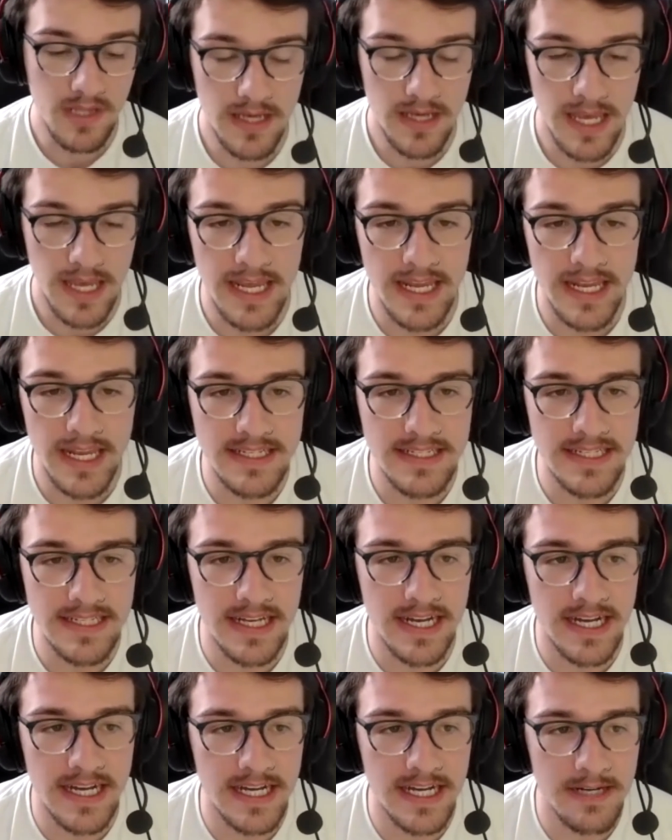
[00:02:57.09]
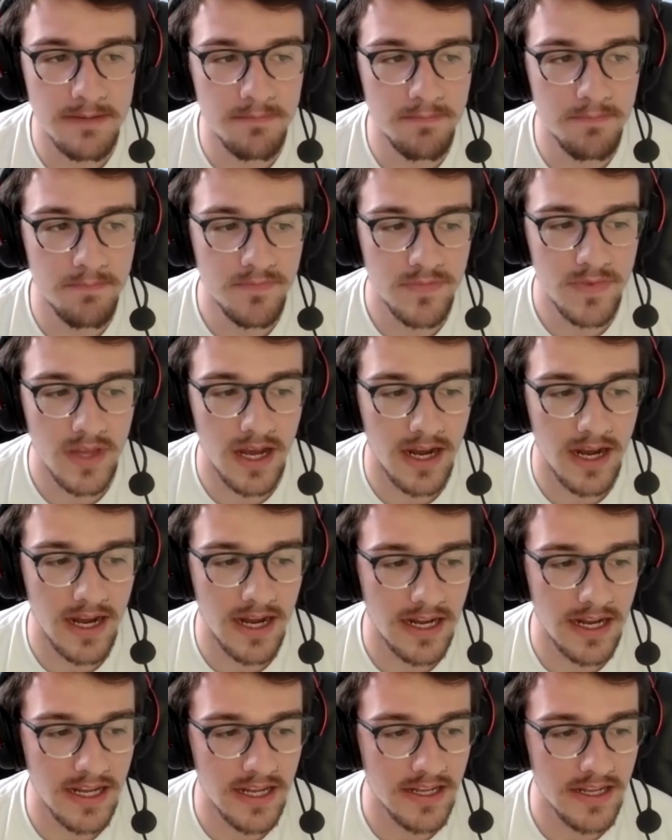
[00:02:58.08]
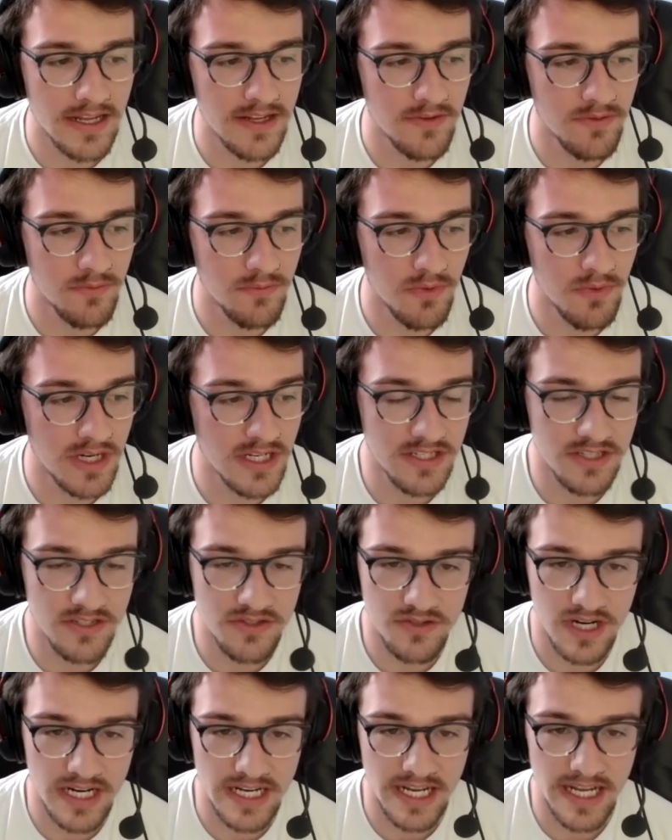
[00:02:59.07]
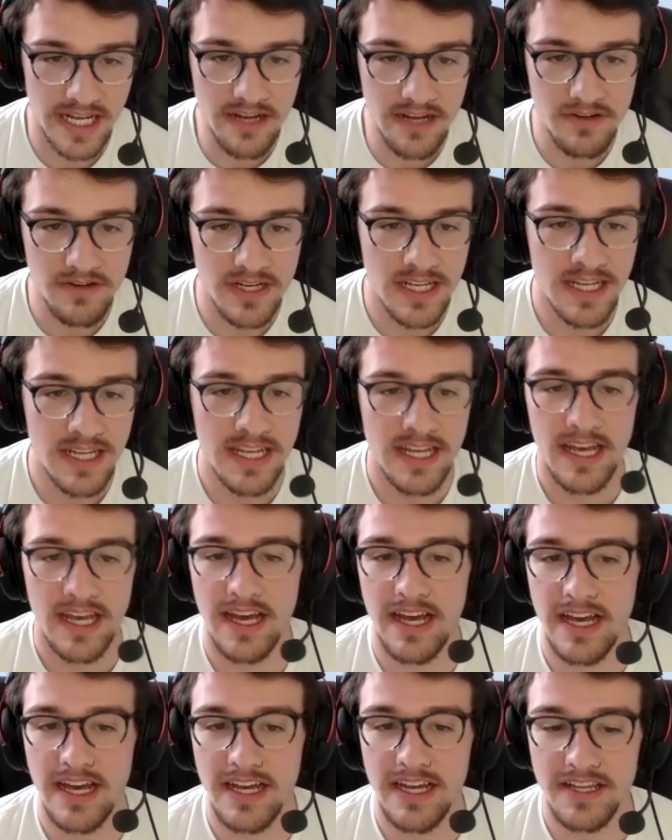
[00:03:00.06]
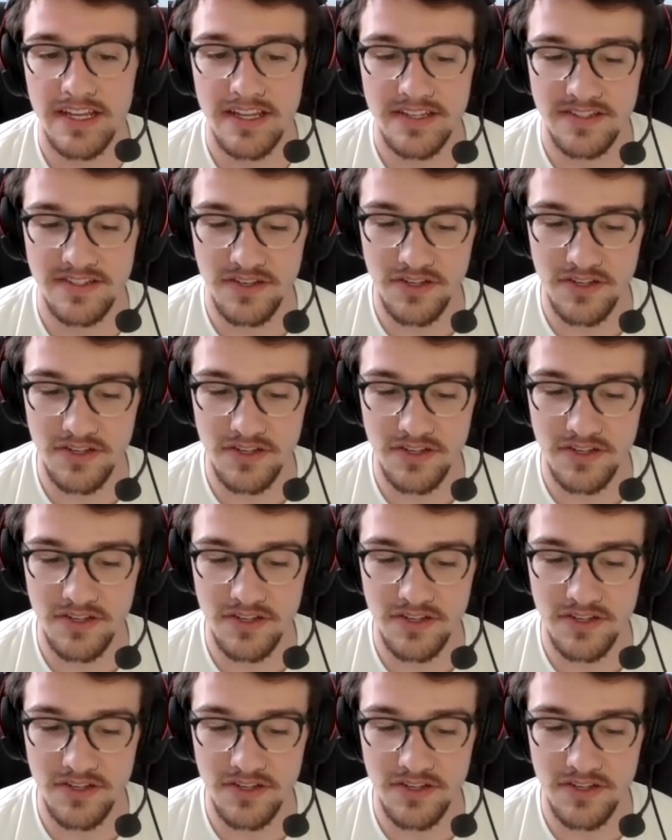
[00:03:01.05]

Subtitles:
And I wanted to try it out. So you